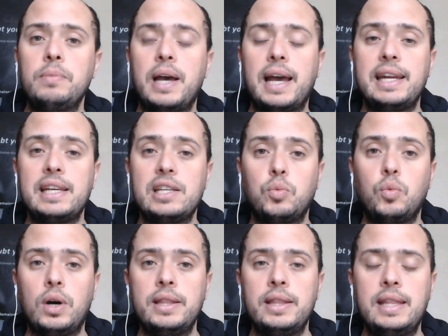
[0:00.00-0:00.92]
and it's
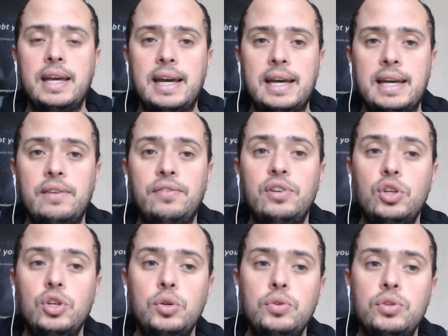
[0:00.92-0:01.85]
one that if you
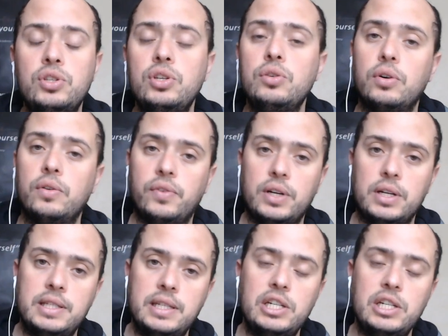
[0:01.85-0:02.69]
use to your advantage,